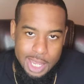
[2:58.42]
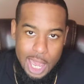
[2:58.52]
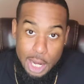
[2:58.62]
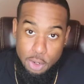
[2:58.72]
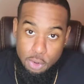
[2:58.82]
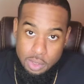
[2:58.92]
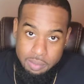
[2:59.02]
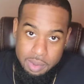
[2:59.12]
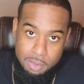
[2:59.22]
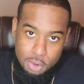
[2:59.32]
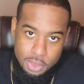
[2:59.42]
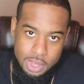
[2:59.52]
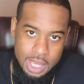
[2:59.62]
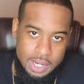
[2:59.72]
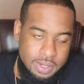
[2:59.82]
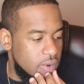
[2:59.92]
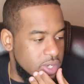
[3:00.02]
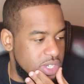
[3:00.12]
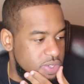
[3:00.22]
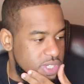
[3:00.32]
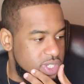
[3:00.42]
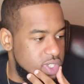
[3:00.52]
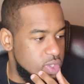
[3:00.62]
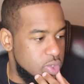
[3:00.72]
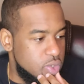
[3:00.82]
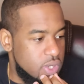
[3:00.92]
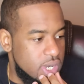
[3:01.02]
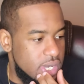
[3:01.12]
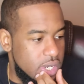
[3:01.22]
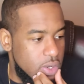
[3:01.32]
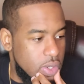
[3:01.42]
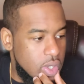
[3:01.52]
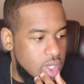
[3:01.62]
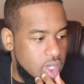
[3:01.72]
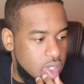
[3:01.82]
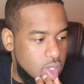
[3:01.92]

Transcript: I know a little bit more than that. But next question is, do you train or learn in a